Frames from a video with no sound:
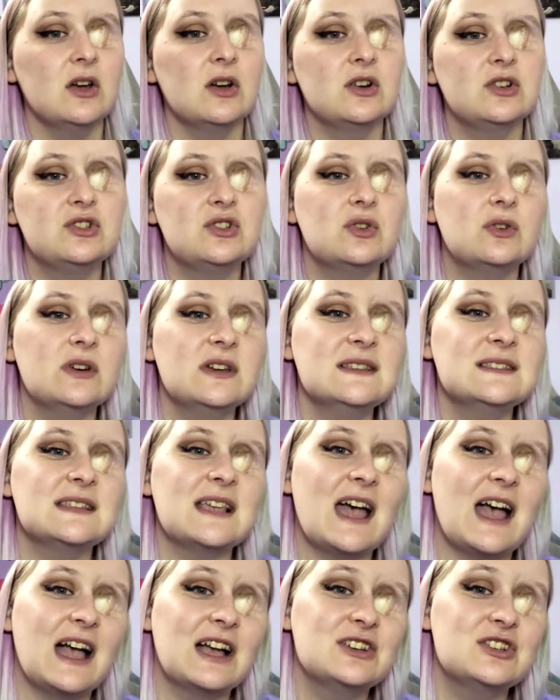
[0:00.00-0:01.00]
her
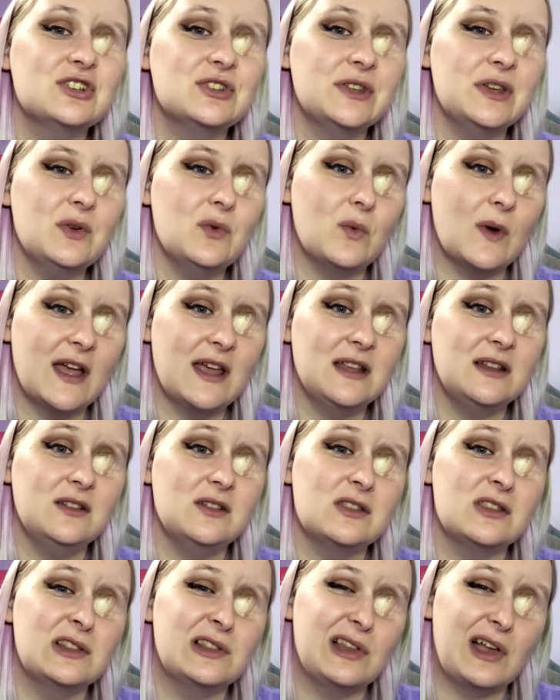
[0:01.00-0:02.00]
choice actually went
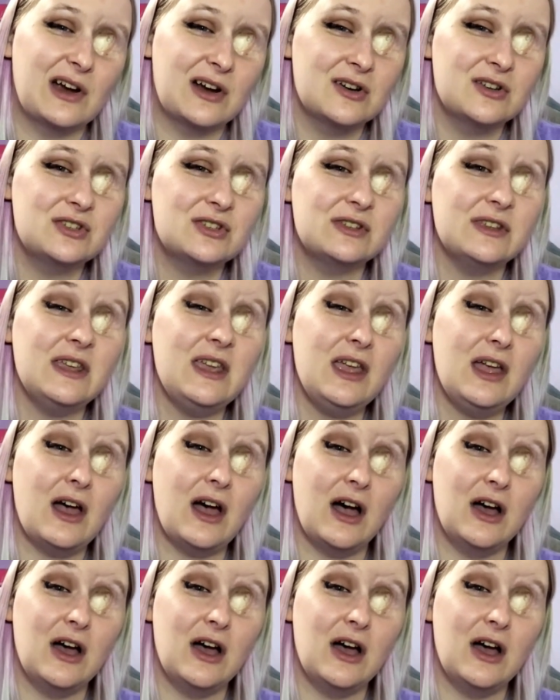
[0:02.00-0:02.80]
largely